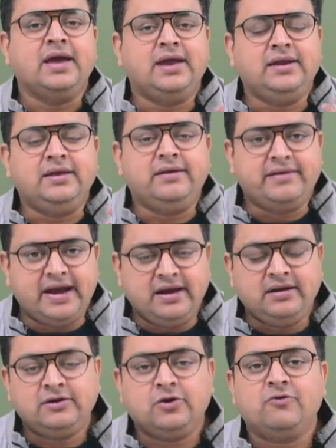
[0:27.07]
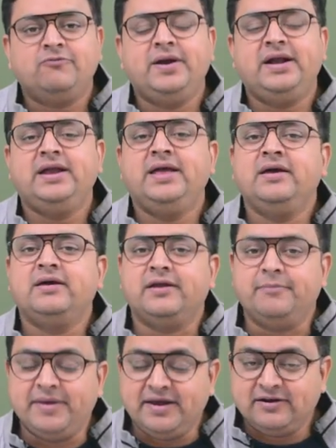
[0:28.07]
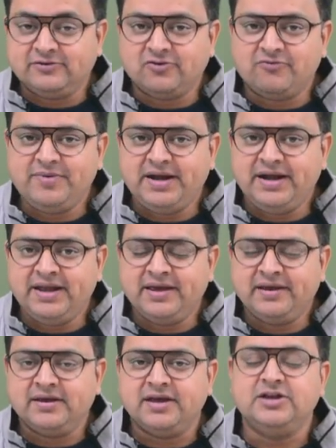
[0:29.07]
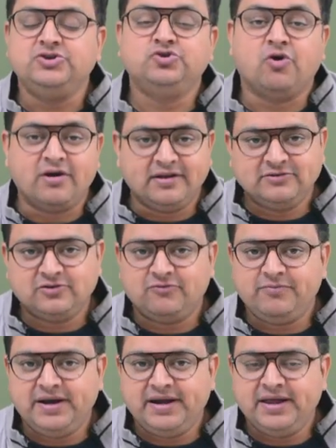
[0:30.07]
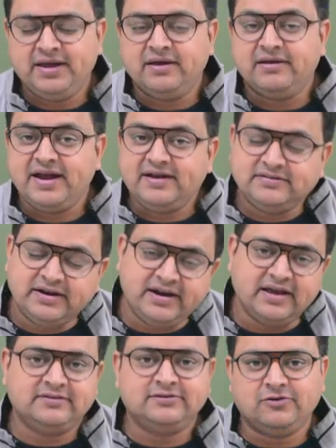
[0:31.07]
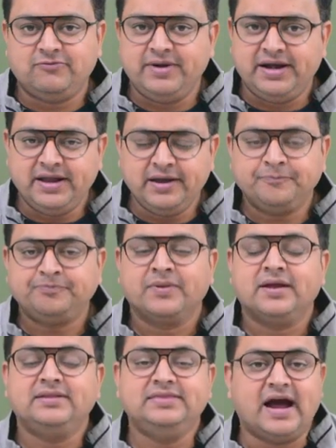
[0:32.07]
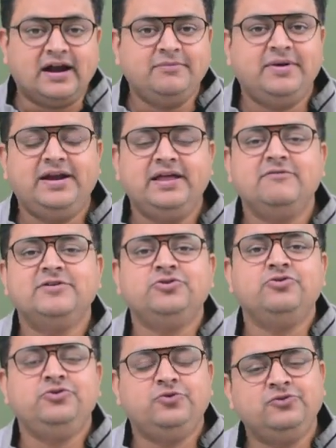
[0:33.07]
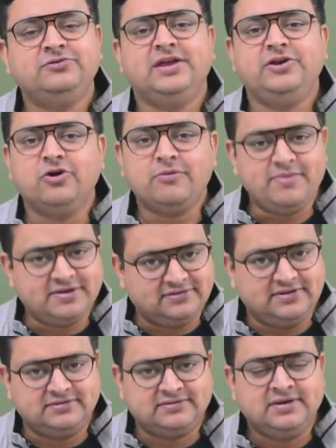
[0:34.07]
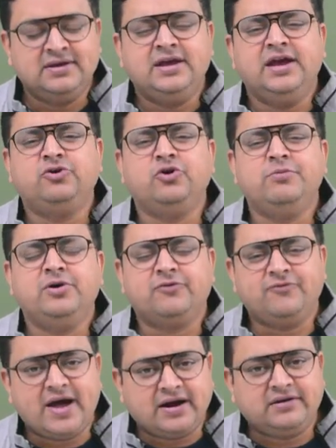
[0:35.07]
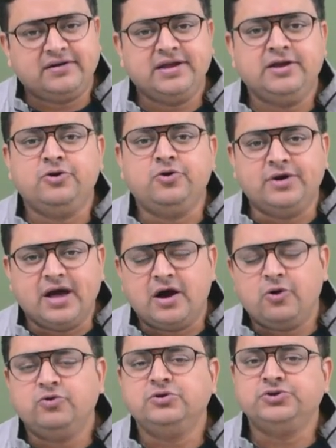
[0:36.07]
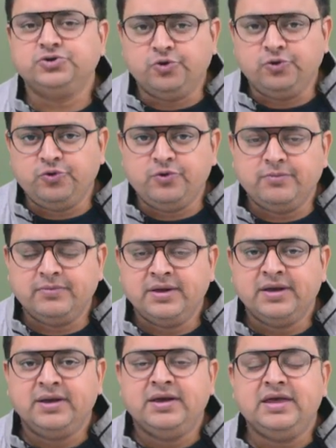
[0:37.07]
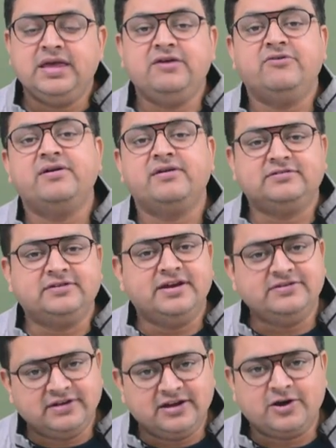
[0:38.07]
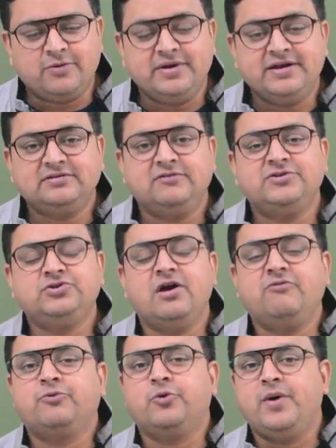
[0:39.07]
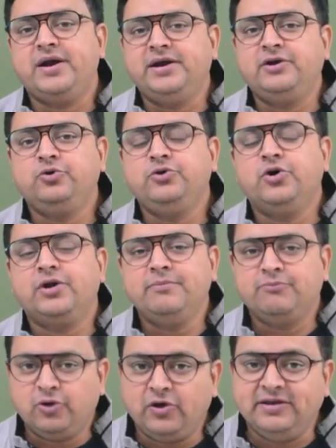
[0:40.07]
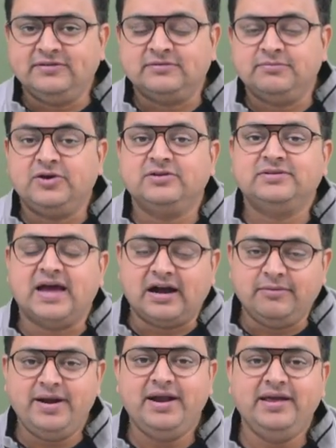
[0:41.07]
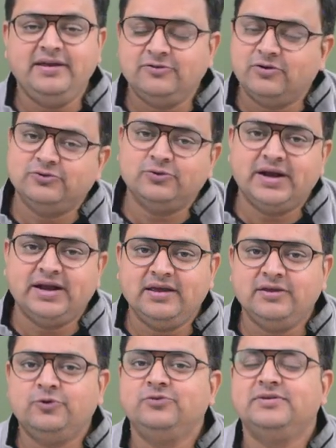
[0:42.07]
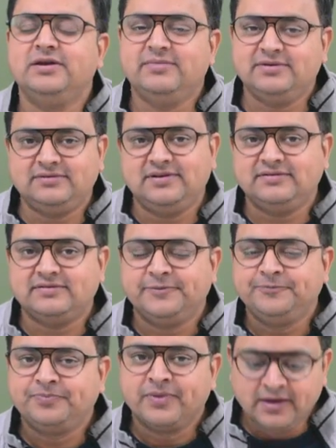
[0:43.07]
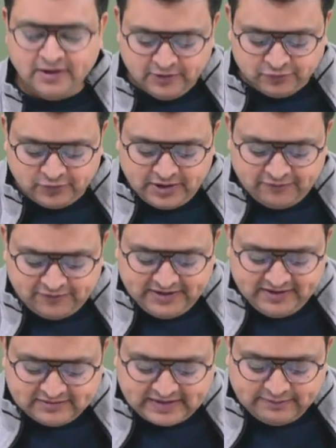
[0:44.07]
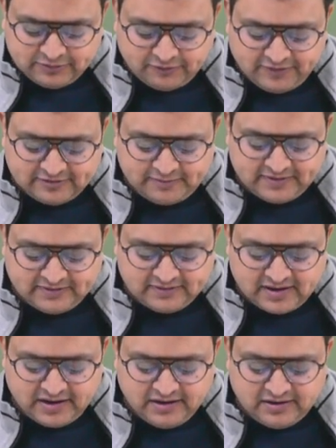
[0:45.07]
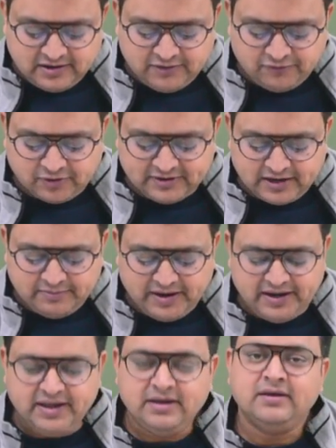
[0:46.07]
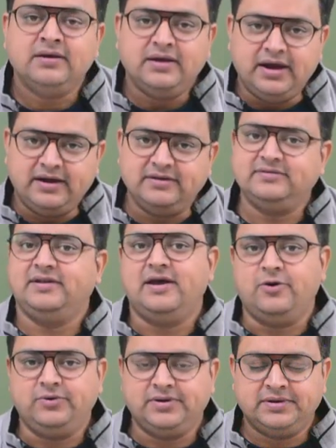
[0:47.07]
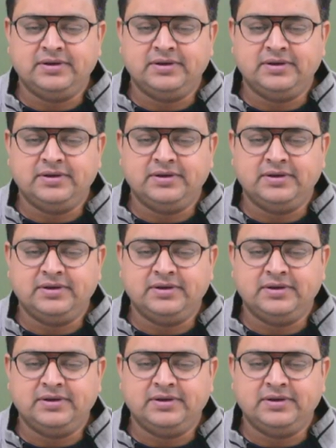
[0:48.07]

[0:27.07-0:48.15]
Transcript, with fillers: any rent of building, repairs of building, insurance of building, rates and taxes of building, that building which you use in your business. It could be your factory, godown, showroom, even residential accommodation which you have provided to your employees because that building is also getting used in business. So if these types of expenses are incurred for that building, it is allowed.